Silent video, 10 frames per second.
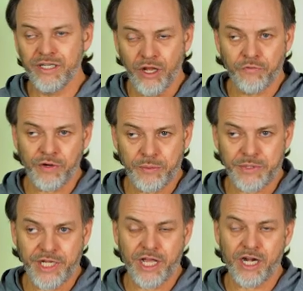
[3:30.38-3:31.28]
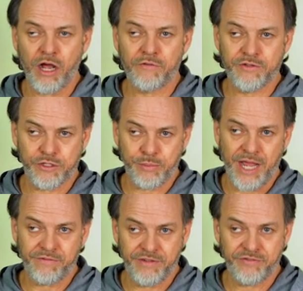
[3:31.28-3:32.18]
Low frequency cutoff is
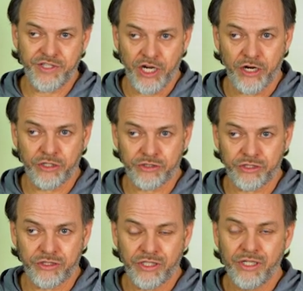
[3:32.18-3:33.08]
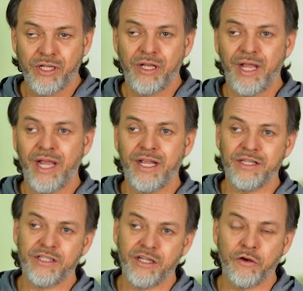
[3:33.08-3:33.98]
about 50 hertz,
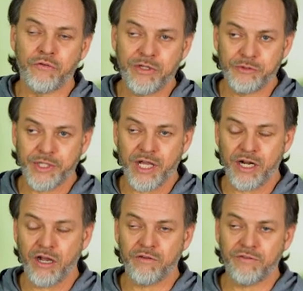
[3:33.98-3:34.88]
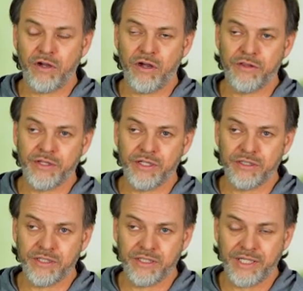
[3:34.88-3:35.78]
and the low frequency cutoff on the
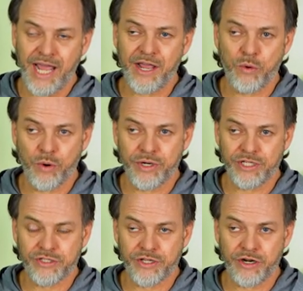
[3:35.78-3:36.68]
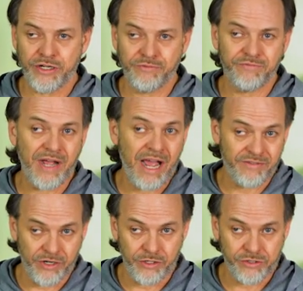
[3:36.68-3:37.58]
K-horn is 35
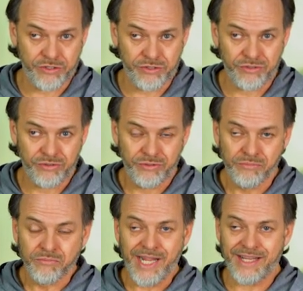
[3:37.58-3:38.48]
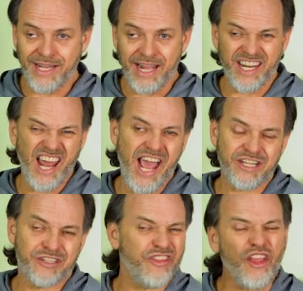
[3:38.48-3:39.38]
hertz. And that
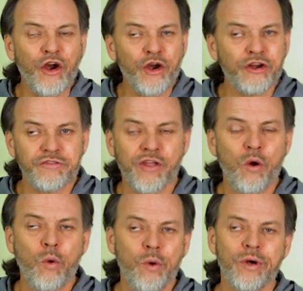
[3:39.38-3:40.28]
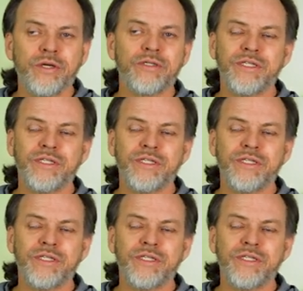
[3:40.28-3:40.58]
last third of the horn